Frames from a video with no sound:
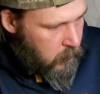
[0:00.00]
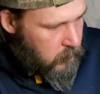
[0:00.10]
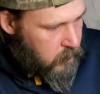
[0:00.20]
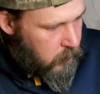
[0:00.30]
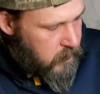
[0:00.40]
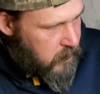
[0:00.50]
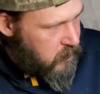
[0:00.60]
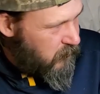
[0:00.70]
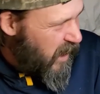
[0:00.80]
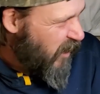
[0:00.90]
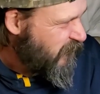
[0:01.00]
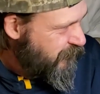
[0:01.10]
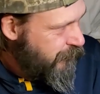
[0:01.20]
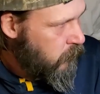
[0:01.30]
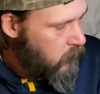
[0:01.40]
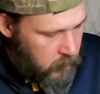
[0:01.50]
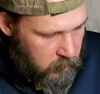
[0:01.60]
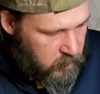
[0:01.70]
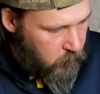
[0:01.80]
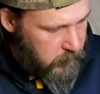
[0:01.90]
So it takes about
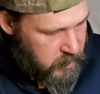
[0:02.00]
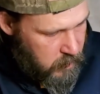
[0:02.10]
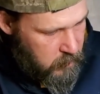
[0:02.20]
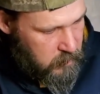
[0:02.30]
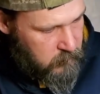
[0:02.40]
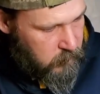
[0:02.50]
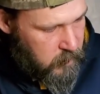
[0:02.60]
20 seconds with